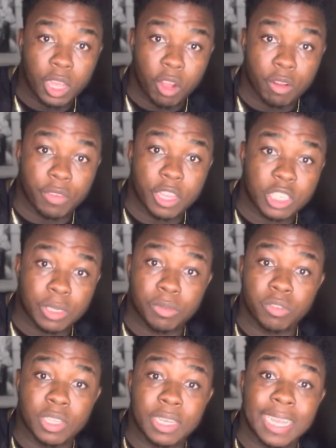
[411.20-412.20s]
our
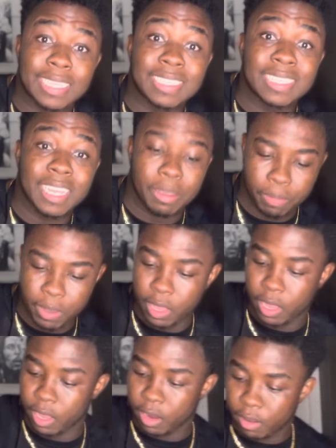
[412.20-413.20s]
vegetables in that same
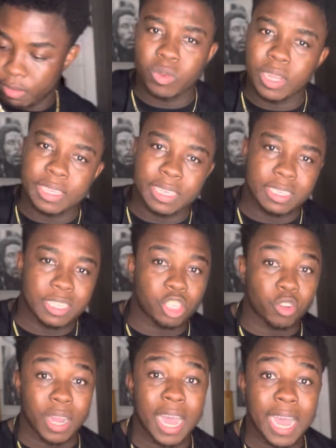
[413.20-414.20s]
pan. We're gonna get this
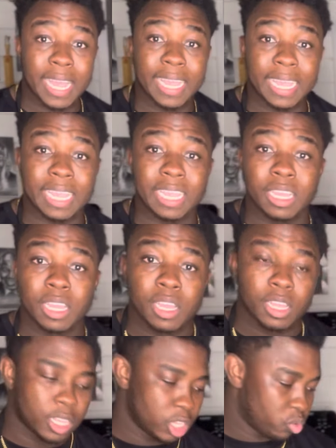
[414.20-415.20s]
on high heat,
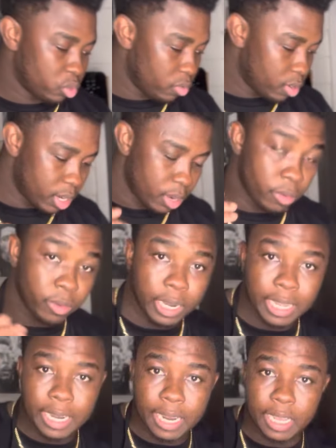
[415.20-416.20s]
because we want a
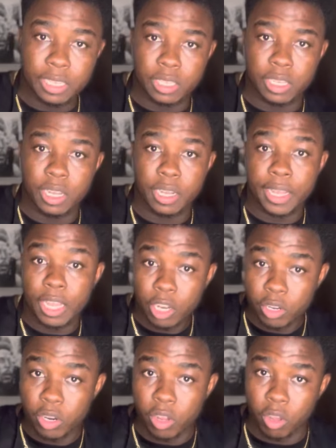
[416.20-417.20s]
really nice
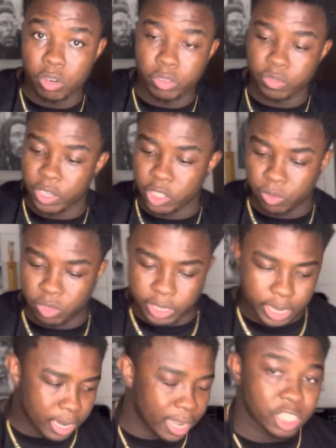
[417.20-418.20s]
color on those vegetables.
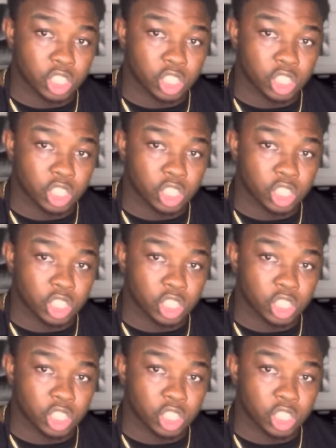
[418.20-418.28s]
Get a nice